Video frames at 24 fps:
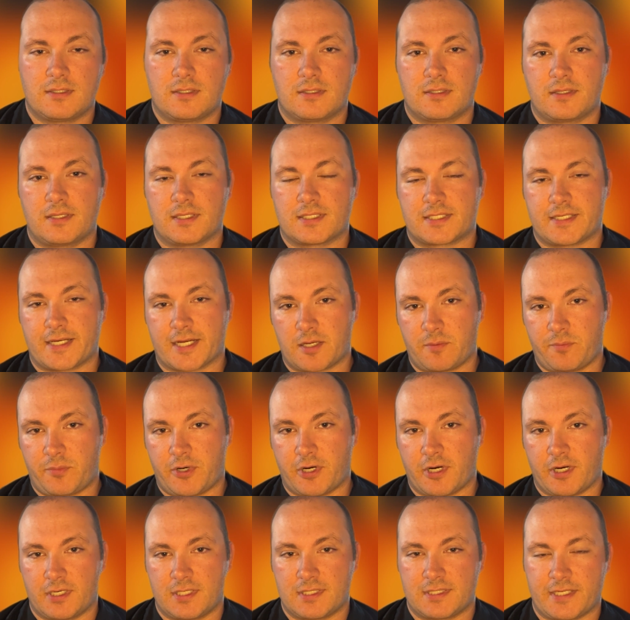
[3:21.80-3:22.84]
The second
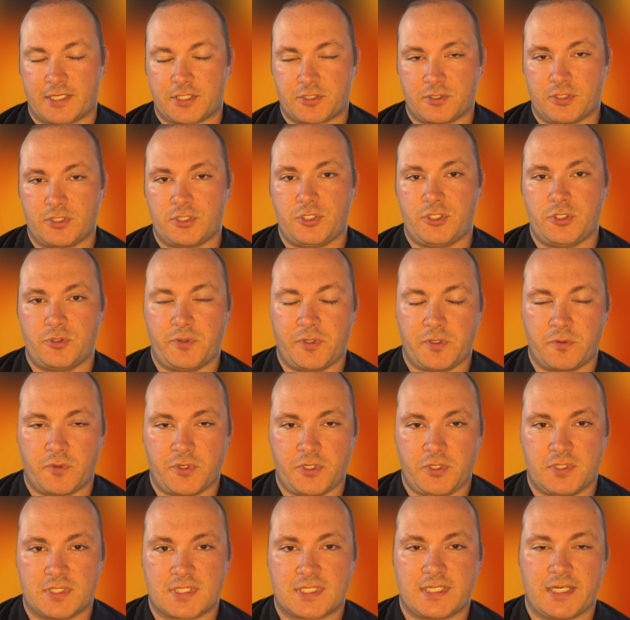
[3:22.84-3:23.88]
part is actually doing what
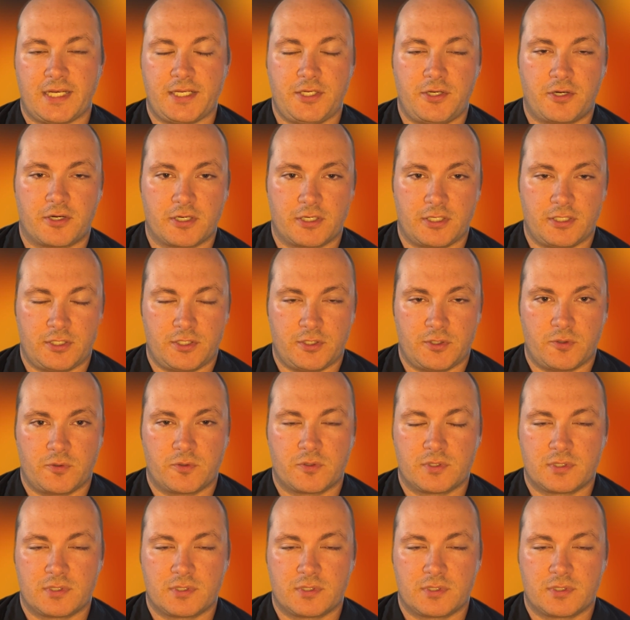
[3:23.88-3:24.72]
you said you're going to do.